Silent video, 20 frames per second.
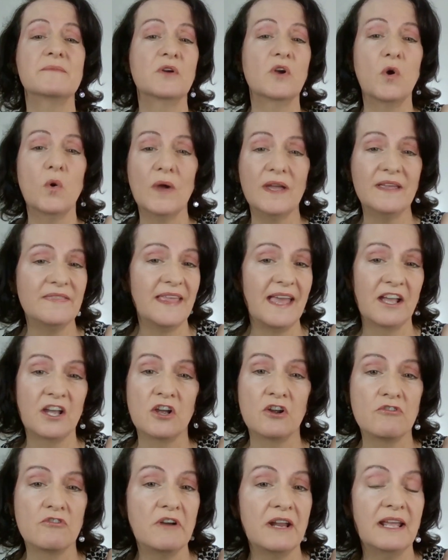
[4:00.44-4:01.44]
them quit their
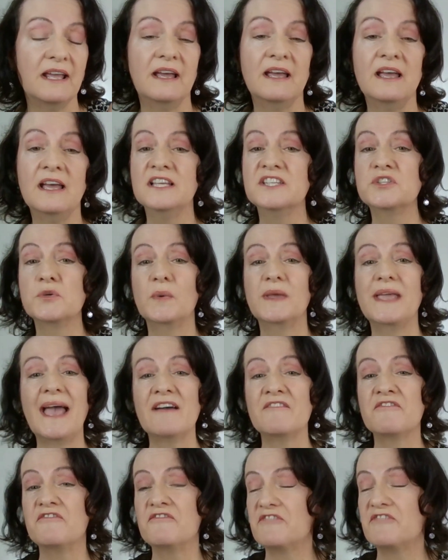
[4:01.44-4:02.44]
career. So we
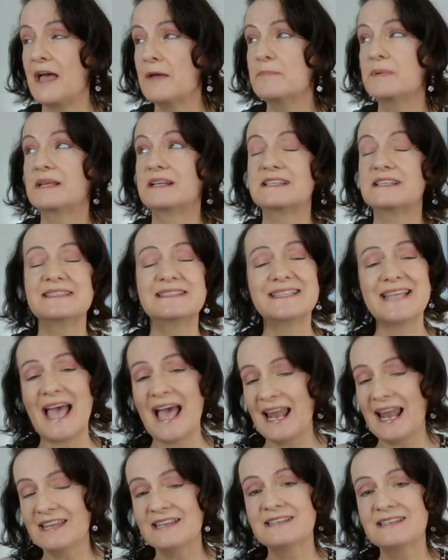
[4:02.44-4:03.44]
have fabulous,
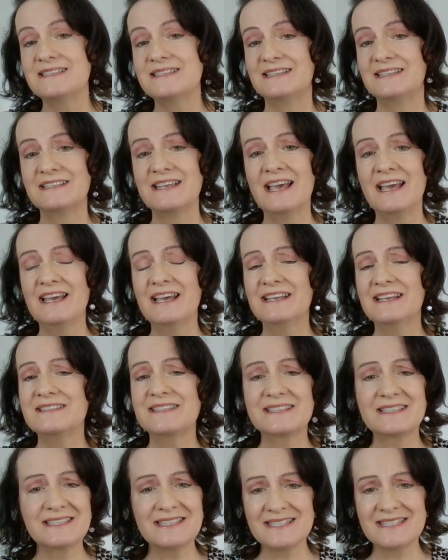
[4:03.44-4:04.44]
talented,
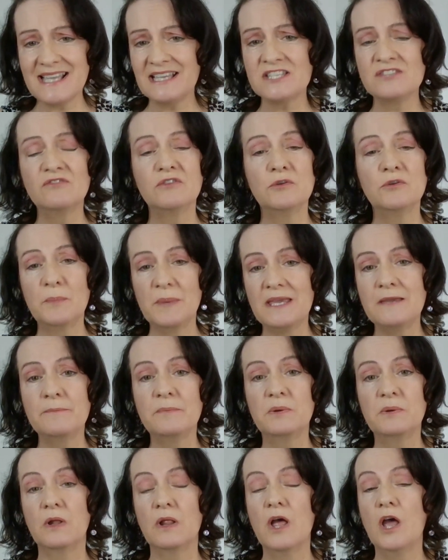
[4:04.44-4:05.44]
successful
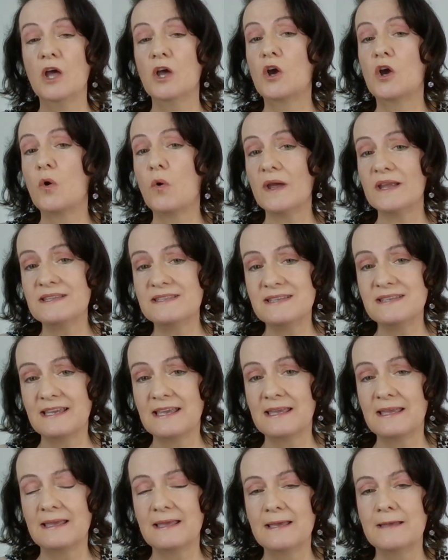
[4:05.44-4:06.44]
people
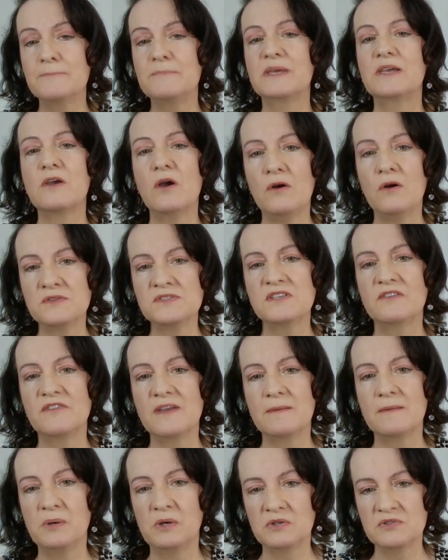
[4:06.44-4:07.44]
quitting because of
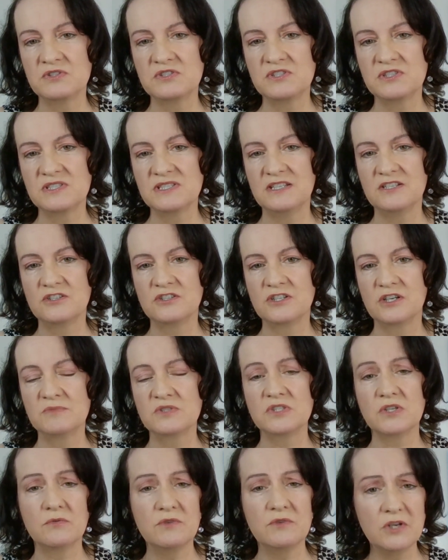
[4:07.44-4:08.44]
imposter syndrome.
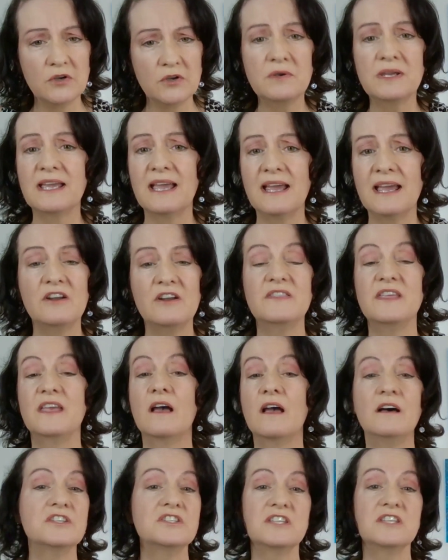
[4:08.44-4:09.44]
So no, Gary, the
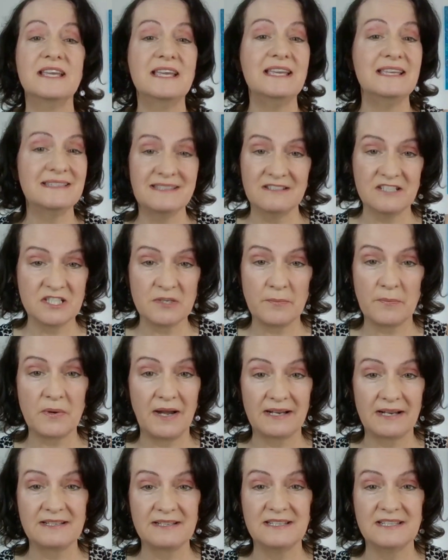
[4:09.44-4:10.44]
answer isn't to
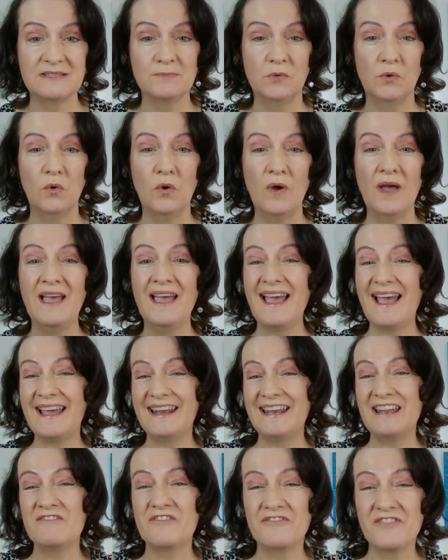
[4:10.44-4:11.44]
practice more.
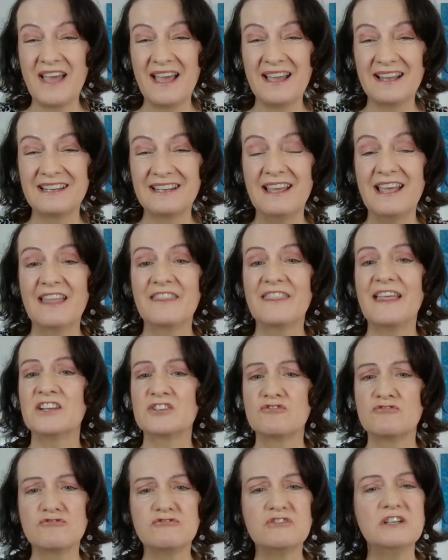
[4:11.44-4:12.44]
And in fact,
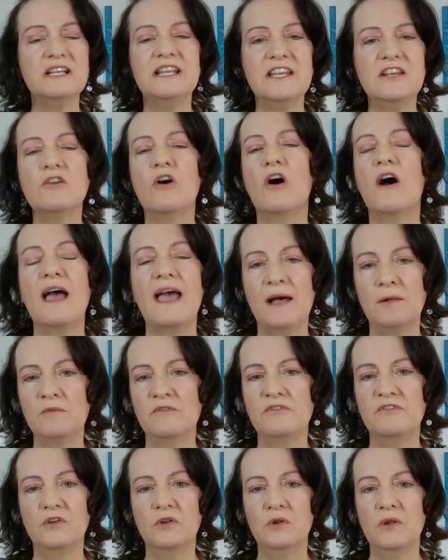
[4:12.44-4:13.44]
that's really not
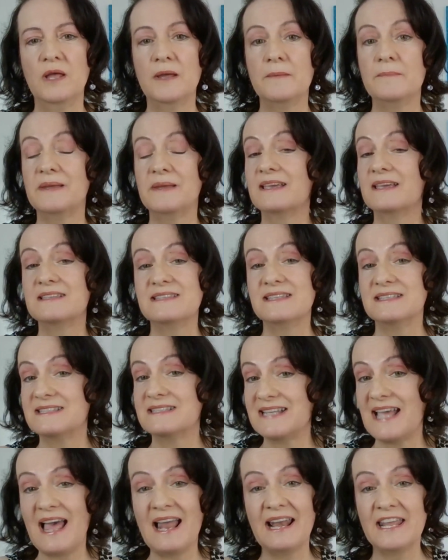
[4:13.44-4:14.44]
helpful, because it's
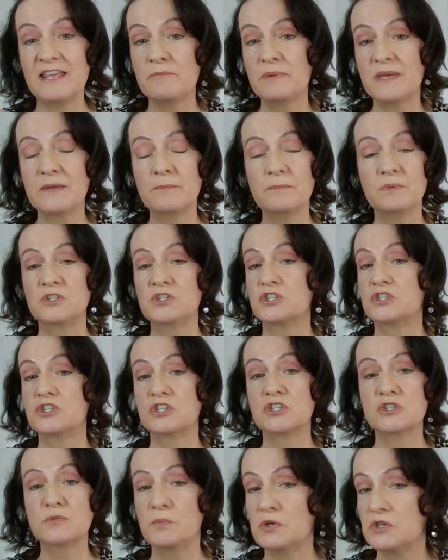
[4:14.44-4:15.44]
telling people to
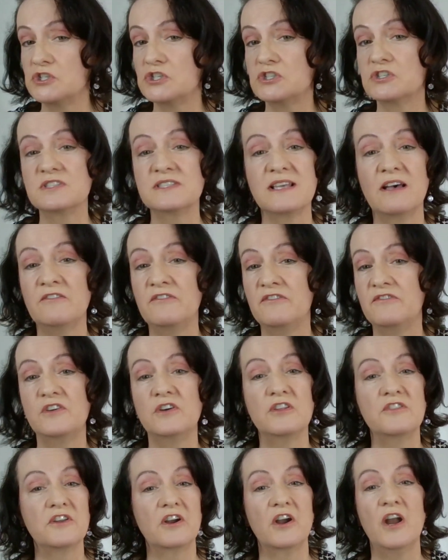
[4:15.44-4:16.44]
just push yourself
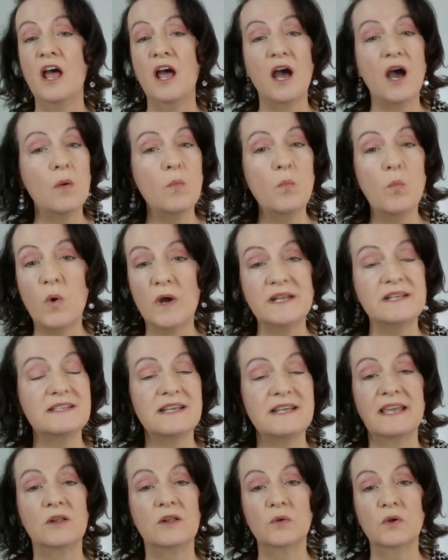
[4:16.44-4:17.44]
further and one
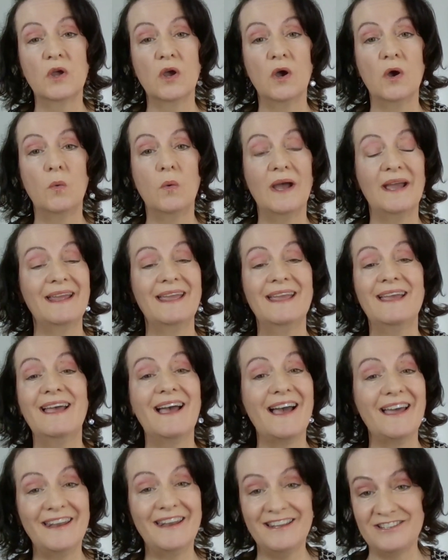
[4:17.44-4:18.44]
day it'll go away,
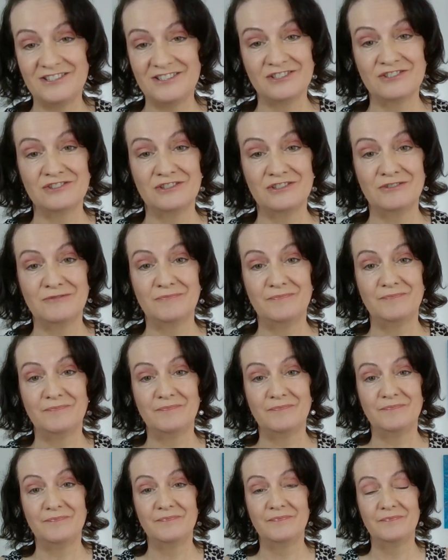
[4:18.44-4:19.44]
and it doesn't.
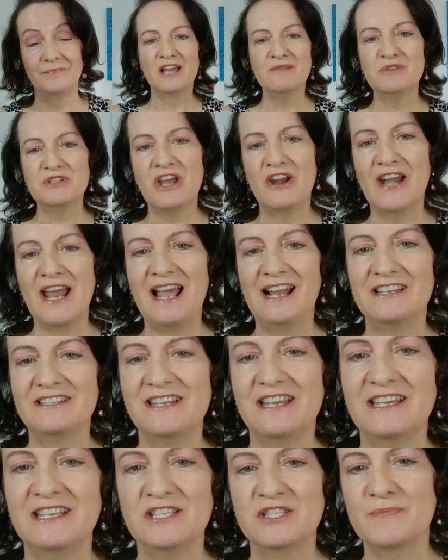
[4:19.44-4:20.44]
I'm Tara
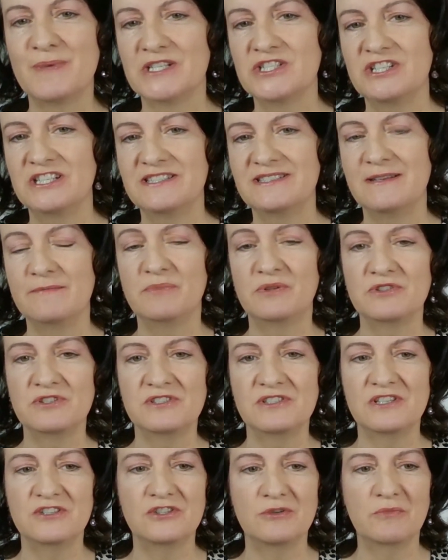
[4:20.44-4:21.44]
Halliday, specialist imposter
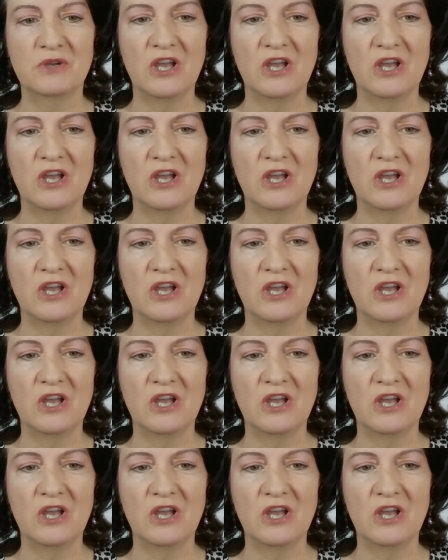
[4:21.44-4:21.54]
syndrome